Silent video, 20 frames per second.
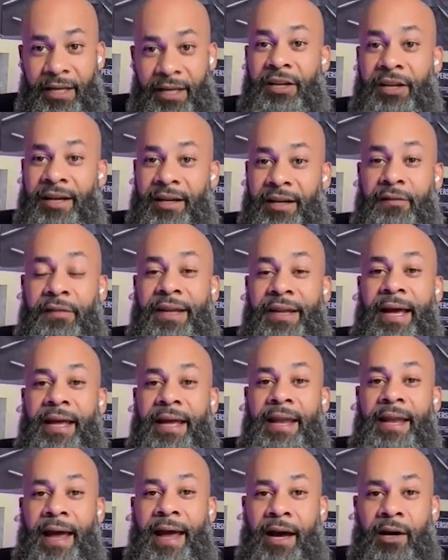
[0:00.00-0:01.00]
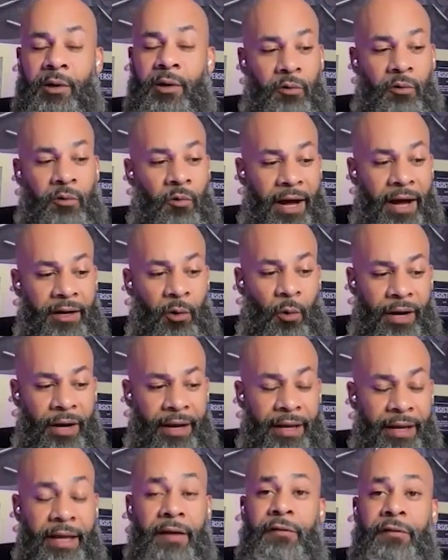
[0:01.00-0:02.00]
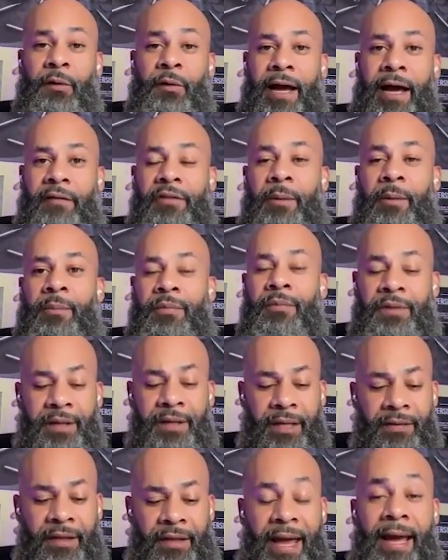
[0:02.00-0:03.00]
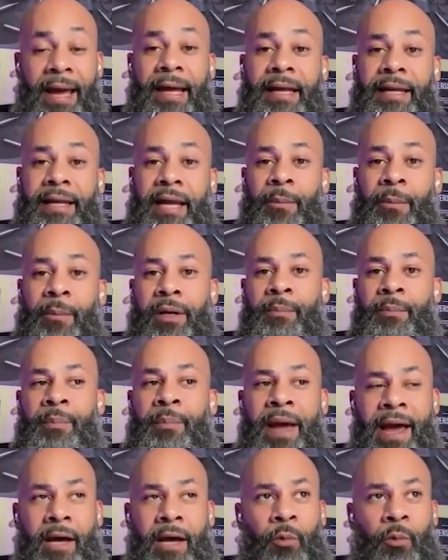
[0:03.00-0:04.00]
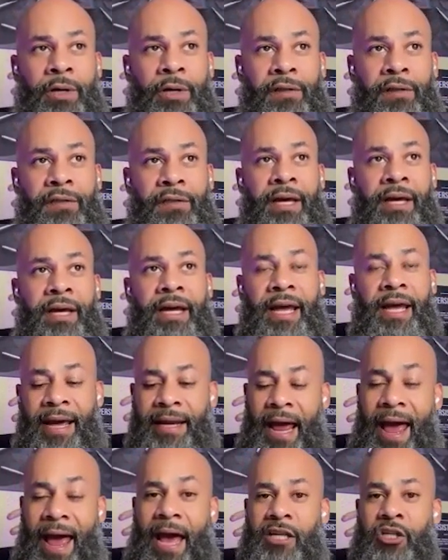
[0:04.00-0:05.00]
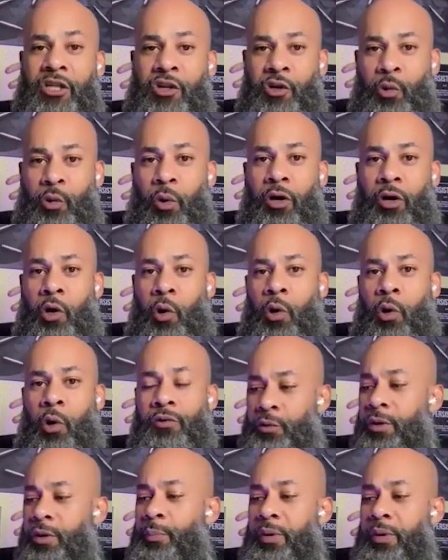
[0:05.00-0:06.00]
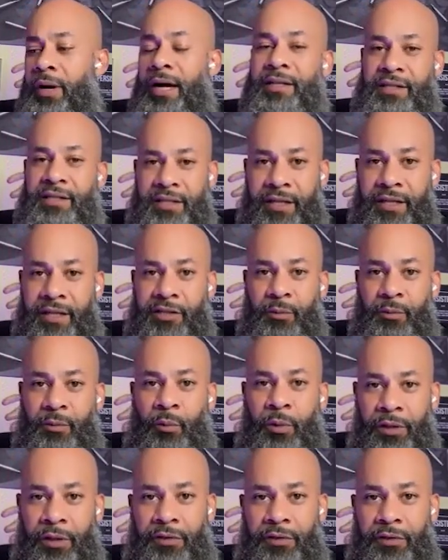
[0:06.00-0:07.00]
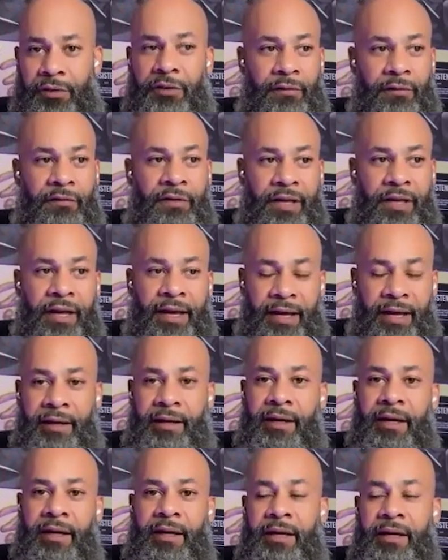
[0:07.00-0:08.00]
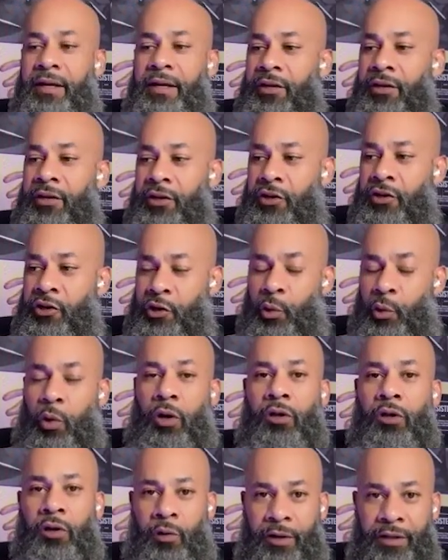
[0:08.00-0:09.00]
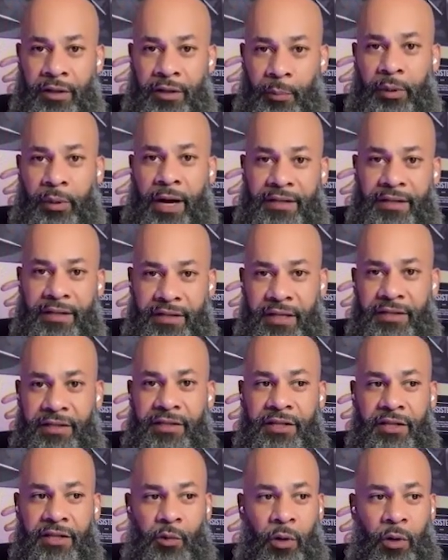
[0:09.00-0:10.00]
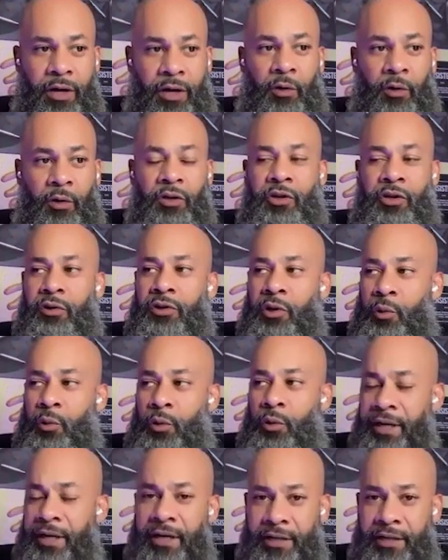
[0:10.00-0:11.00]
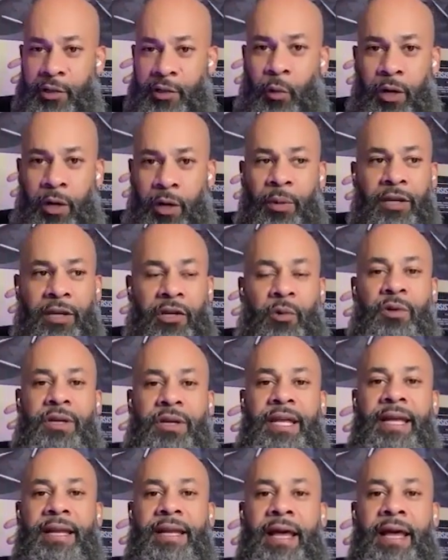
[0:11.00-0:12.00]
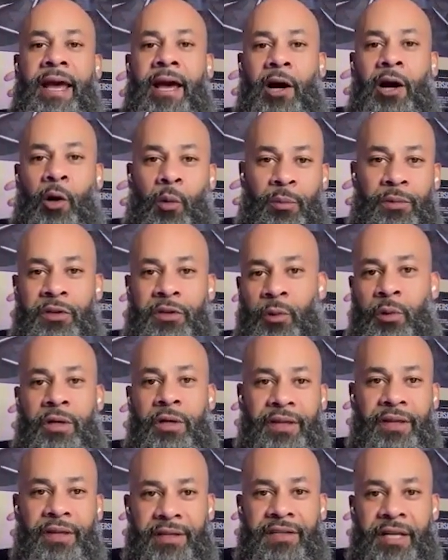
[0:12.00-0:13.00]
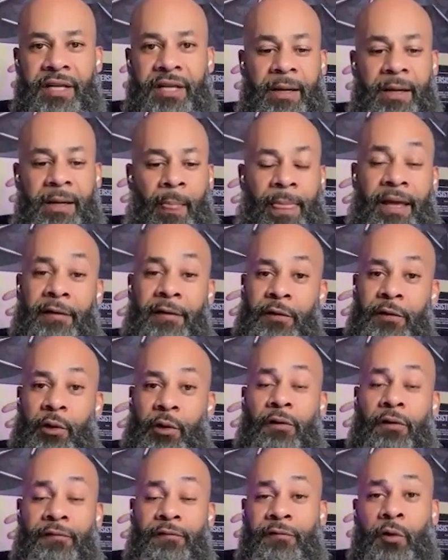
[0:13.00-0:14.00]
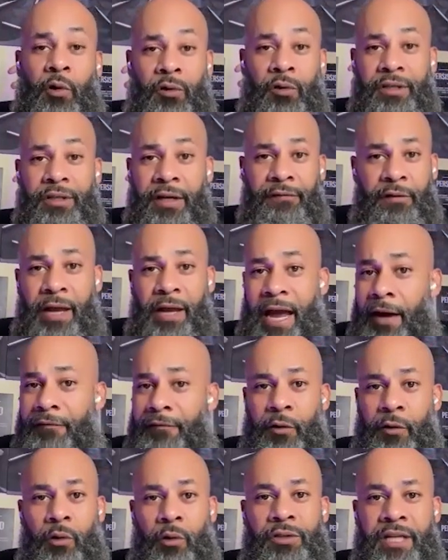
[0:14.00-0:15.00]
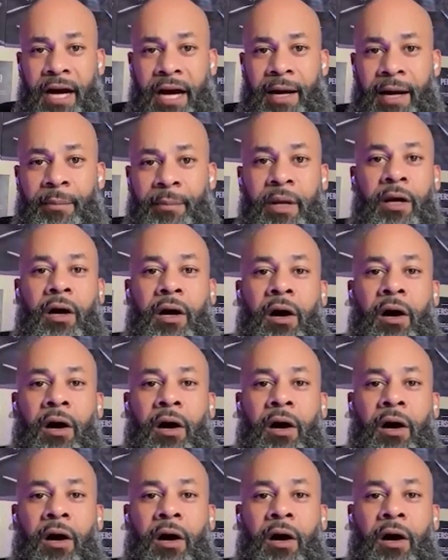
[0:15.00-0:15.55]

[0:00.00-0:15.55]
Get a VA now, right away, if you have the economic bandwidth. And as you are going through the process with your VA, you are learning the processes as well. You're doing it as well, but you need help doing this. If you have full time,